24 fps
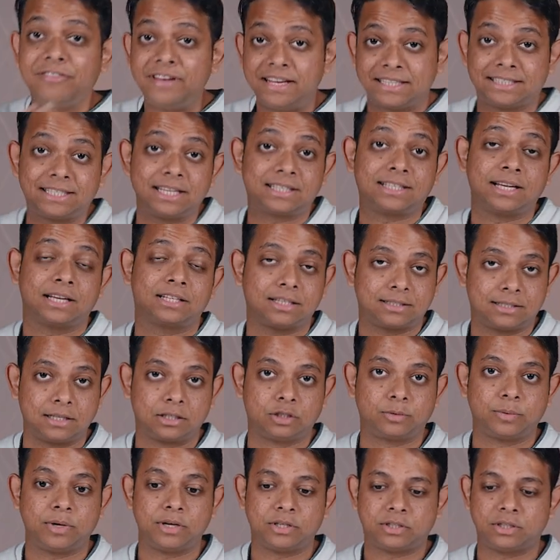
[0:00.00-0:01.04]
faces such a
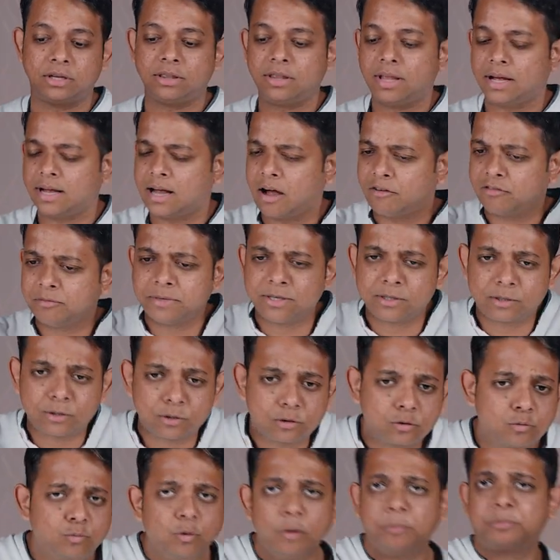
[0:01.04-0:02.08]
situation, the government
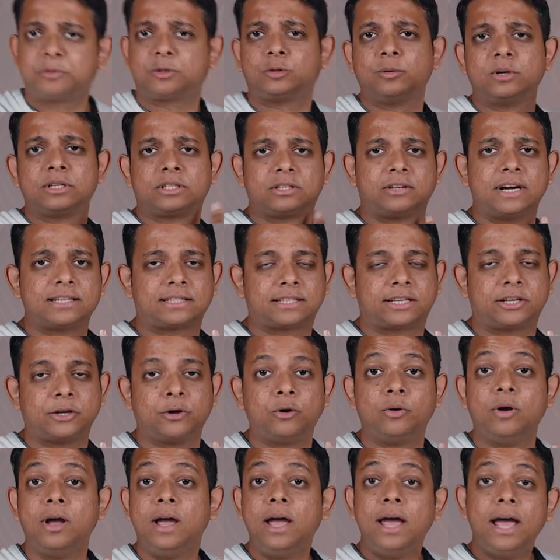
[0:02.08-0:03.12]
swoops to its
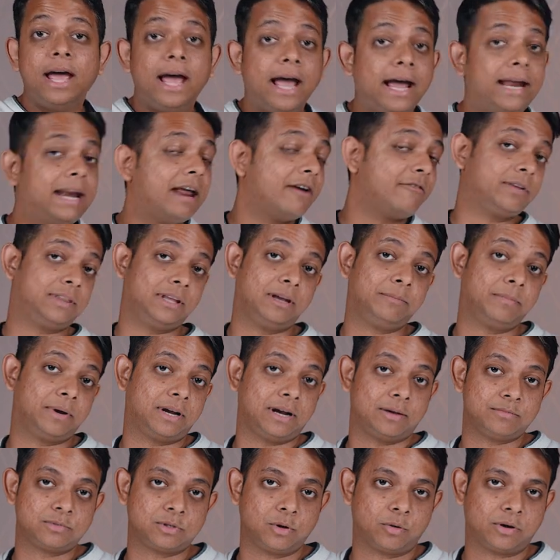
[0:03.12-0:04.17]
rescue and everything
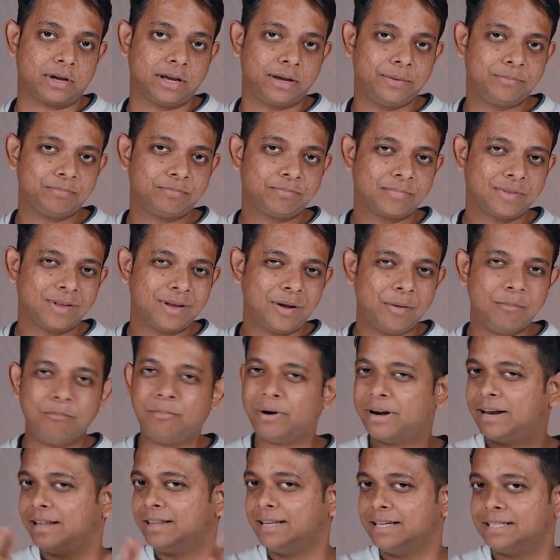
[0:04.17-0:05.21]
becomes okay.
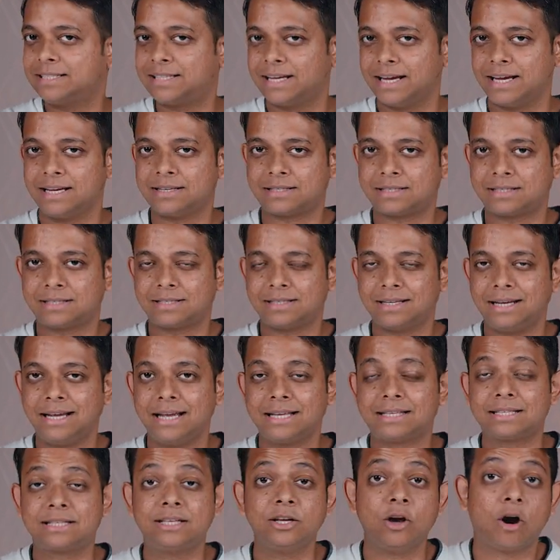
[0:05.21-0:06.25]
But in this case,
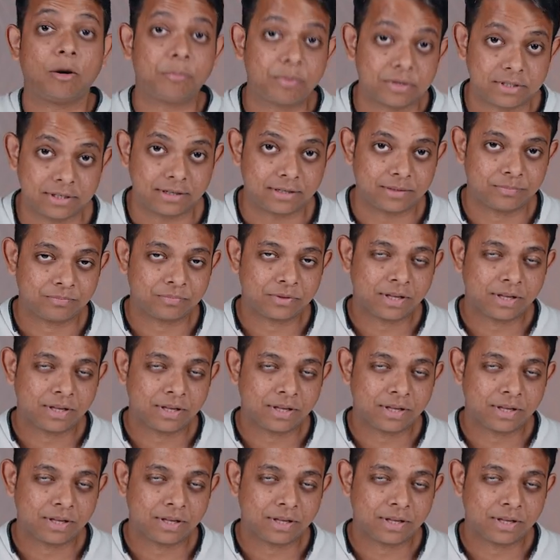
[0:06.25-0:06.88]
it's the opposite.